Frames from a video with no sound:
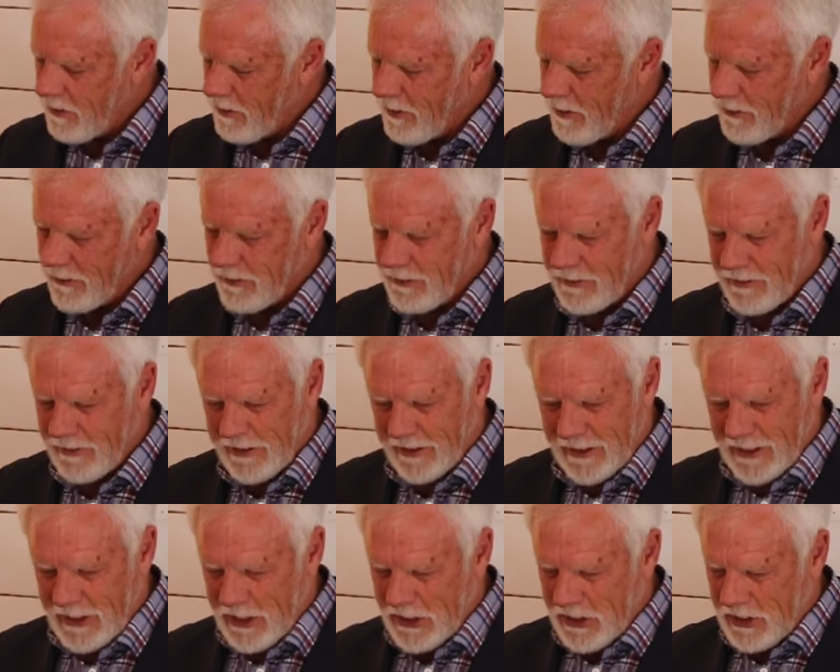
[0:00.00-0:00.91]
oh,
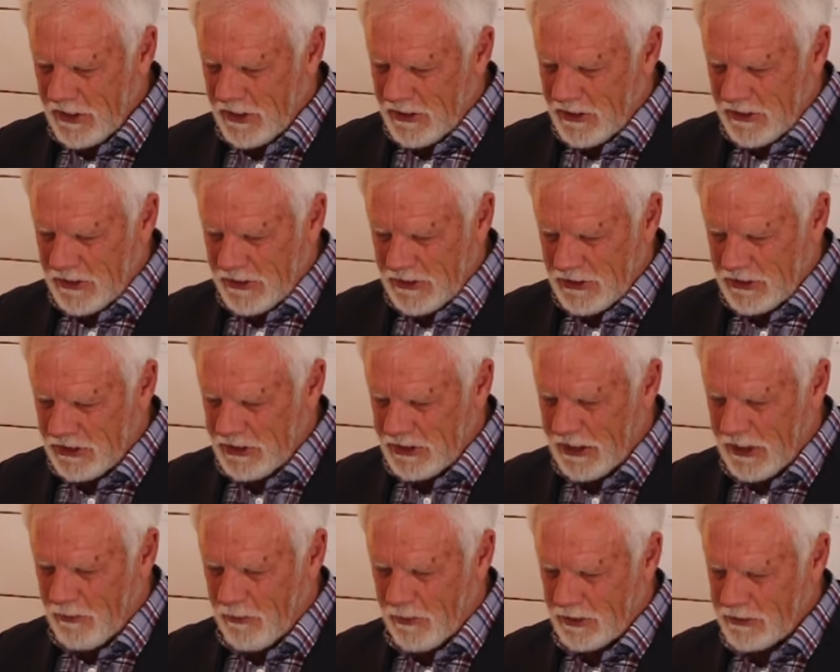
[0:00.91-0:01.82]

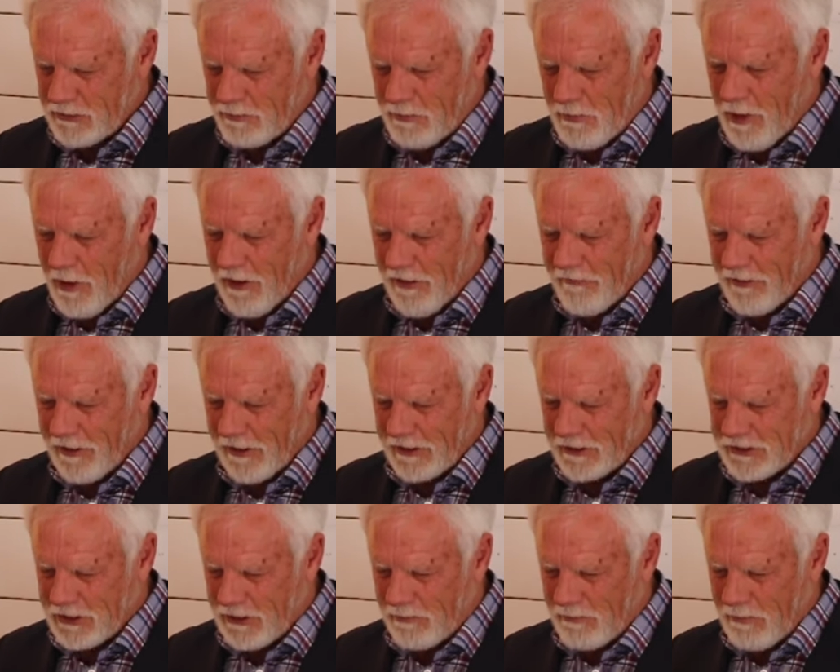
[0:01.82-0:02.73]
she was
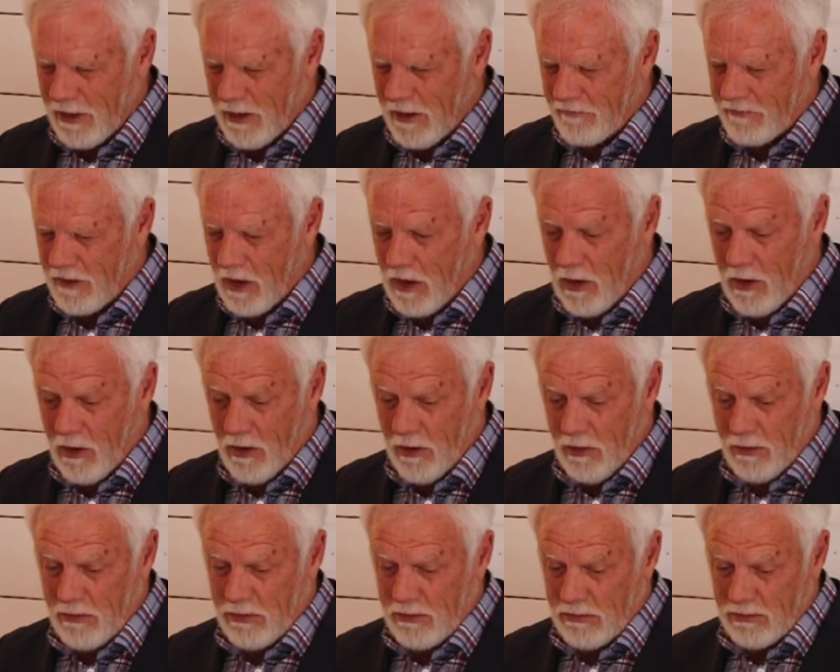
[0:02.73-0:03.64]
marvelous above
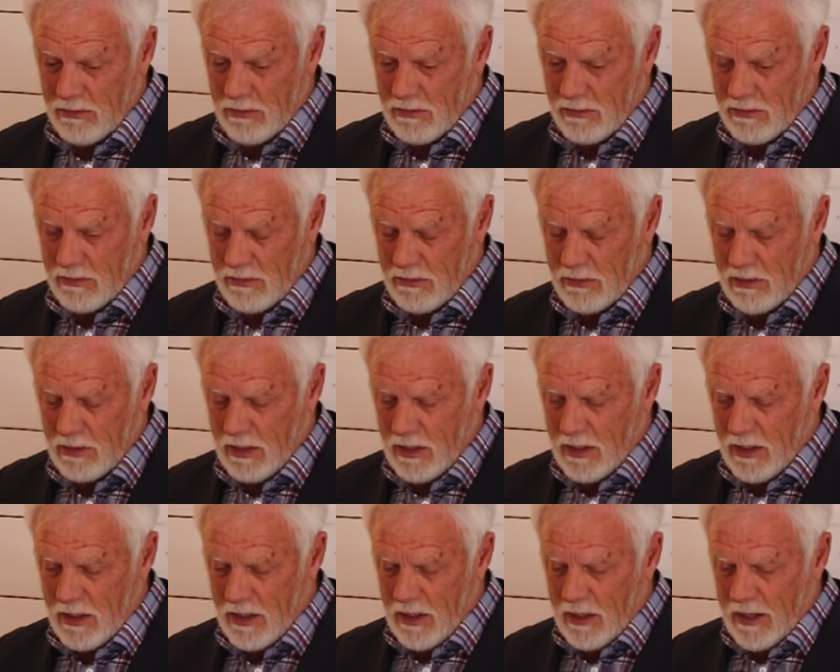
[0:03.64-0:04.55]
all
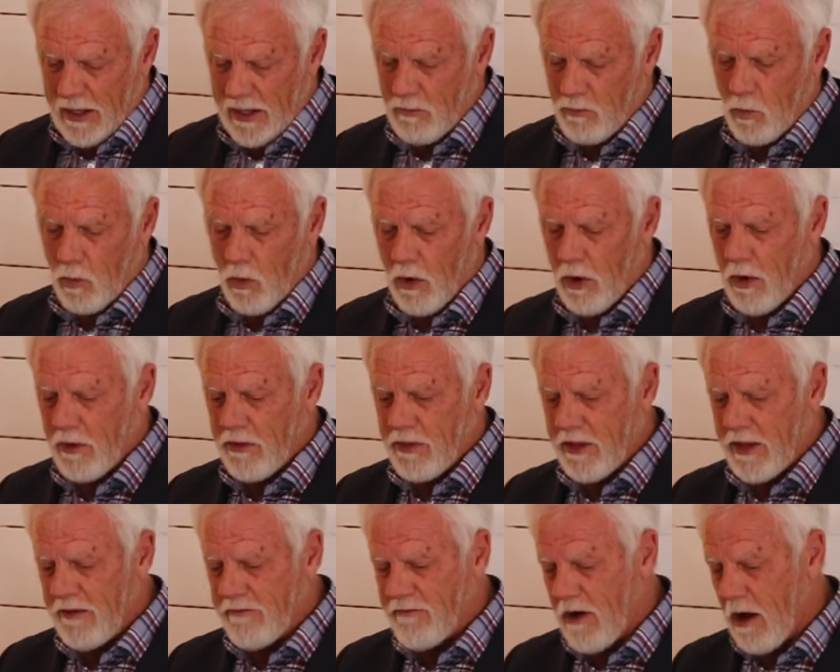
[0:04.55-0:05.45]
and
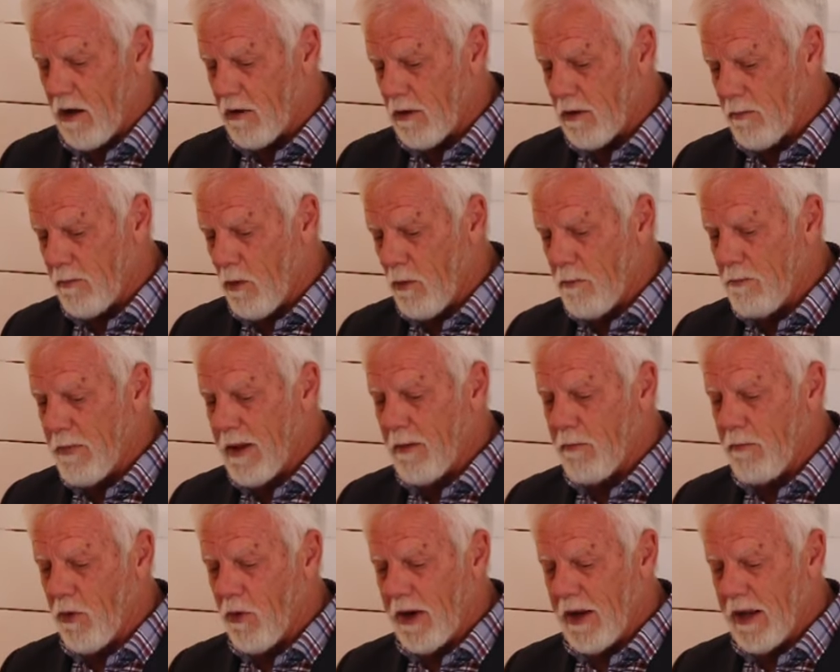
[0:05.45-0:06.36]
worthy of honorable
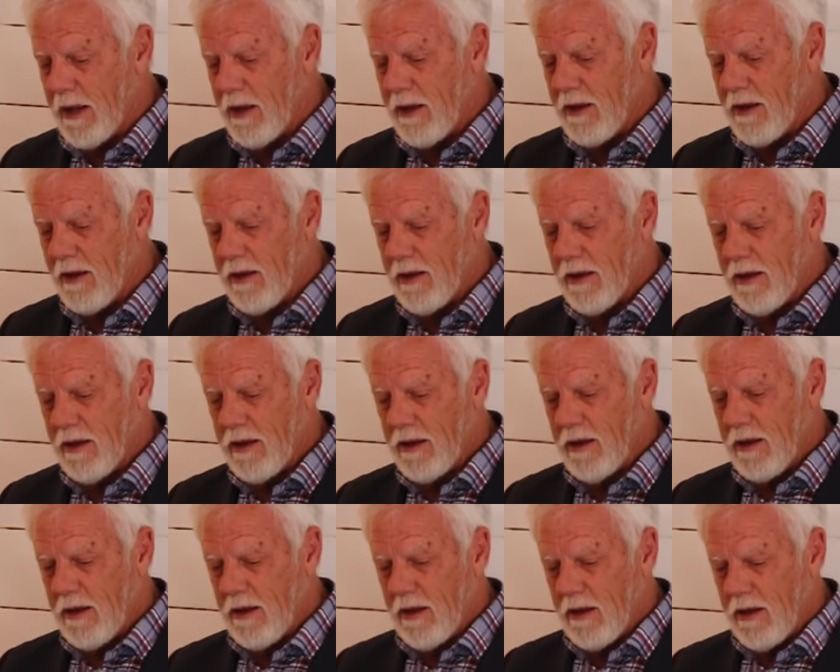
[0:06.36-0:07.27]
memory.
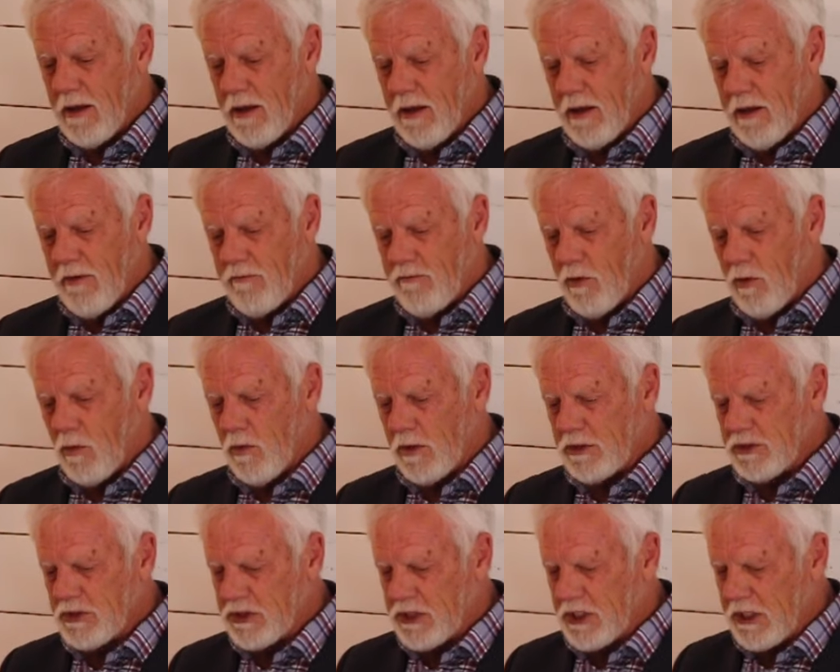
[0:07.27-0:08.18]
For
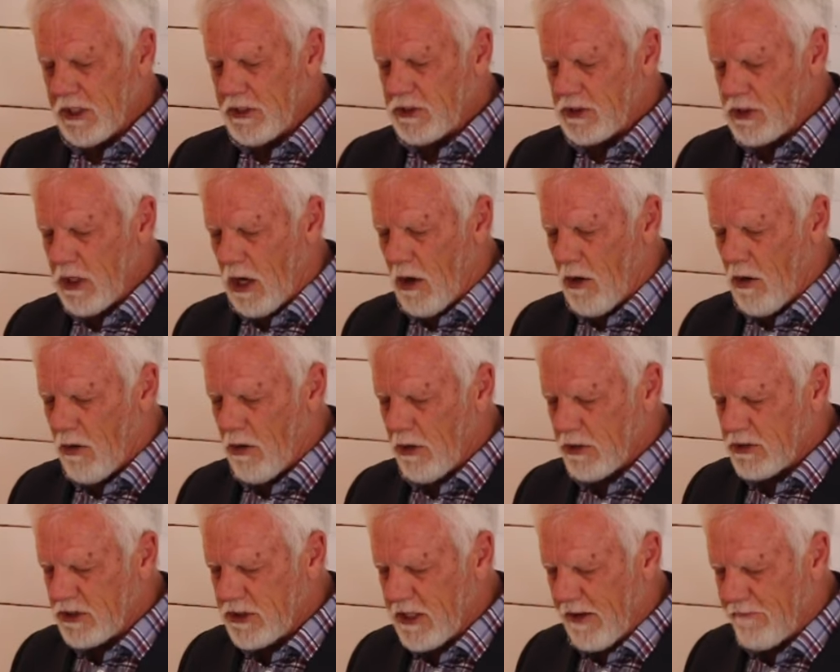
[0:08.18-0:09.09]
when she saw
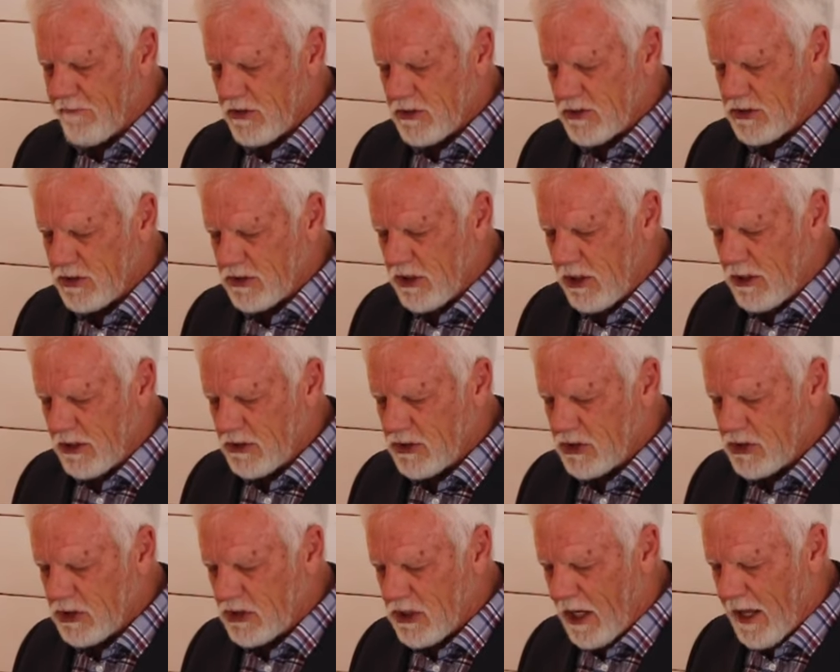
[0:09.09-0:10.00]
her seven
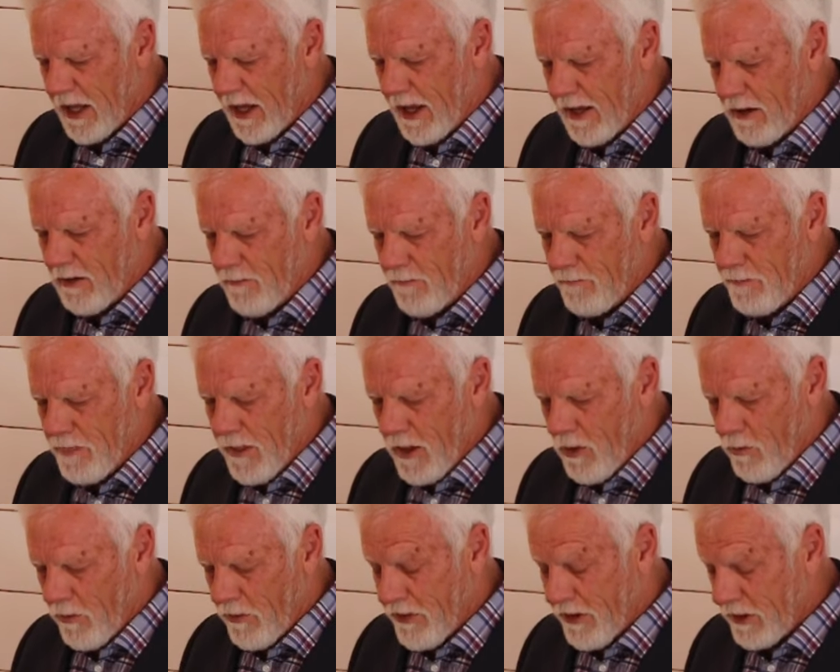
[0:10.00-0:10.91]
sons slain
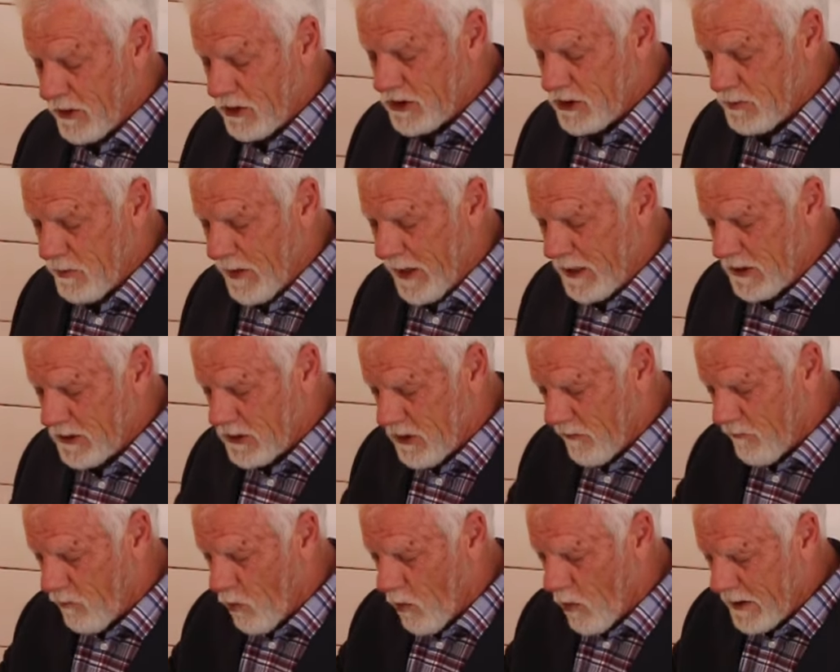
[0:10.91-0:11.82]
within the space
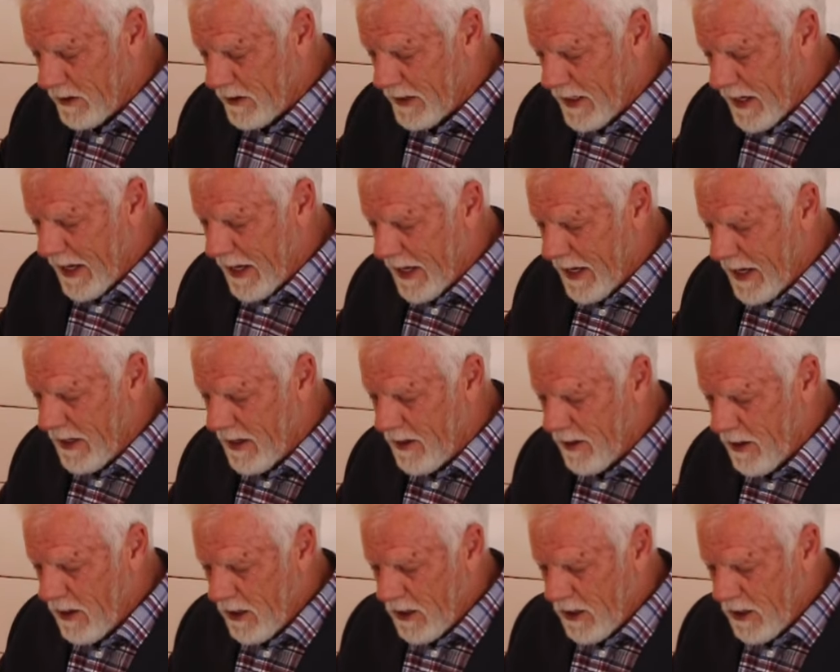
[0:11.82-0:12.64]
of one day,